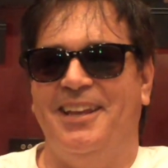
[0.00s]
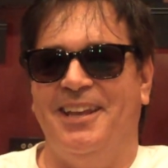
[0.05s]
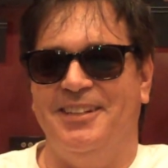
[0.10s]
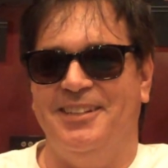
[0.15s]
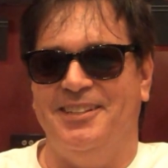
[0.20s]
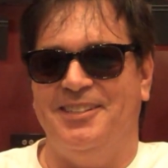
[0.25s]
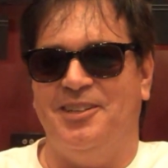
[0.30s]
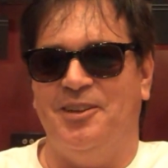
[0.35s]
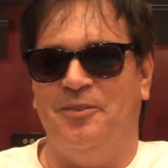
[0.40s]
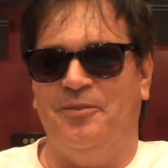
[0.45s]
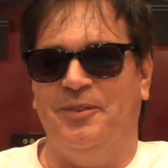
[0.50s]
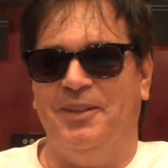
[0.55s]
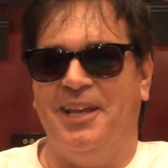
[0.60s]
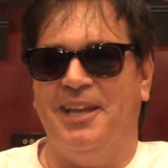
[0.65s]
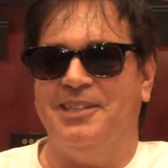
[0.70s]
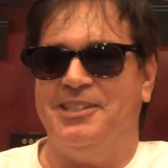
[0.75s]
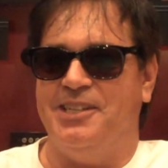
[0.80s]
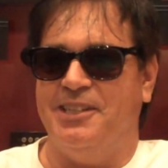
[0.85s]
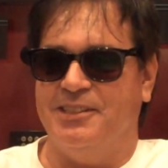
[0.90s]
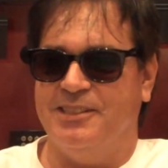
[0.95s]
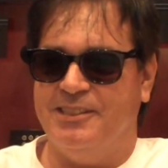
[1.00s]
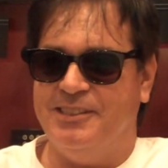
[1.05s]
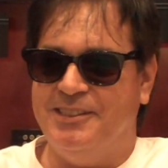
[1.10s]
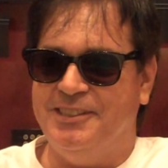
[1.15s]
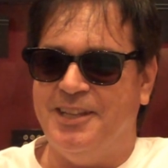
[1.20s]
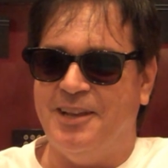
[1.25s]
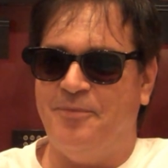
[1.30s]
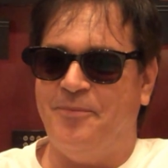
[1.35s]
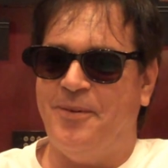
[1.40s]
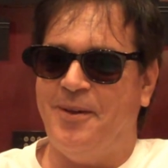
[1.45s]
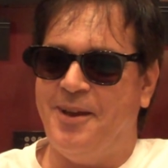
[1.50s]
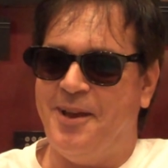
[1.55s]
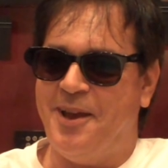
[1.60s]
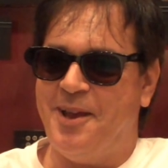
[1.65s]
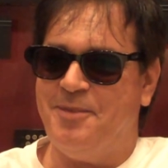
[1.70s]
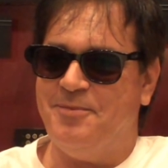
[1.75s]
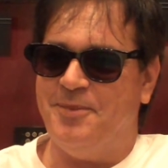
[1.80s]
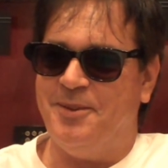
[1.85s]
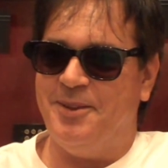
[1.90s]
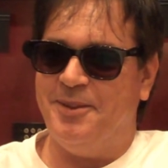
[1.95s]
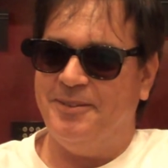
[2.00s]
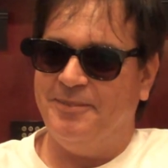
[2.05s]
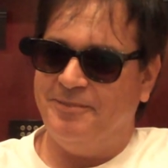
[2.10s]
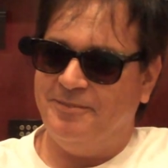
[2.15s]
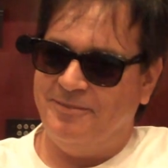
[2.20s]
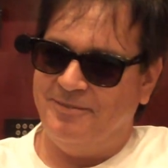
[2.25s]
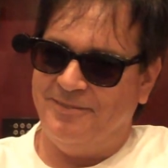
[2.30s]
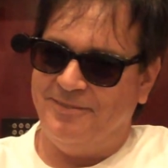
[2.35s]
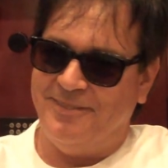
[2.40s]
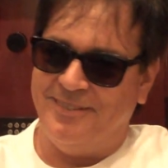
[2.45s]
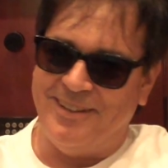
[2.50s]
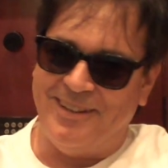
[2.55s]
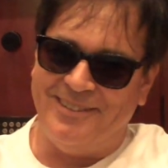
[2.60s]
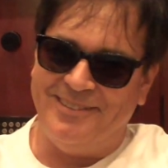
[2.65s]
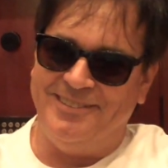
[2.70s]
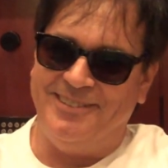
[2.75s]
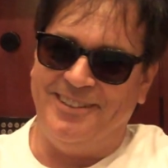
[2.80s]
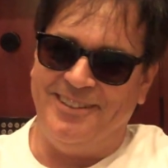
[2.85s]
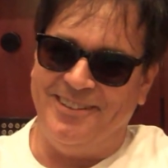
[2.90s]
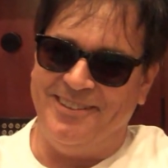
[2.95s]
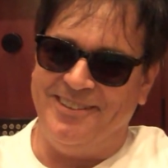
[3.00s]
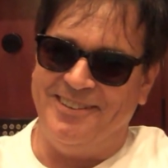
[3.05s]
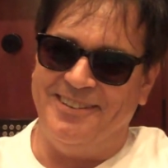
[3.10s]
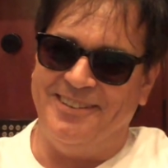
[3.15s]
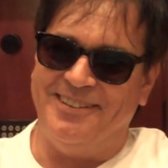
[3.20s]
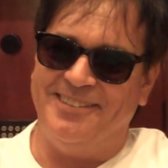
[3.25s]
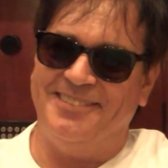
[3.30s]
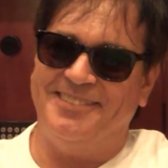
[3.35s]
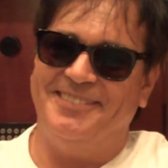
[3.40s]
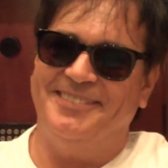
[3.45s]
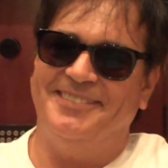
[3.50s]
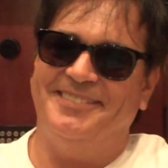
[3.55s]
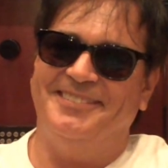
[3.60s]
And just don't forget to get behind me, and I'll stay there.